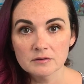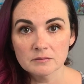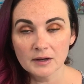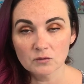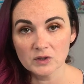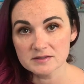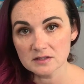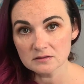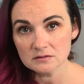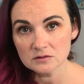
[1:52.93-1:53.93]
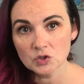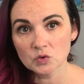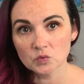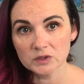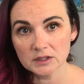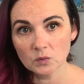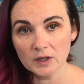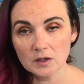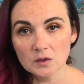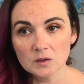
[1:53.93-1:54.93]
my resin really
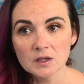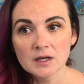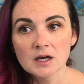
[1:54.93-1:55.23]
well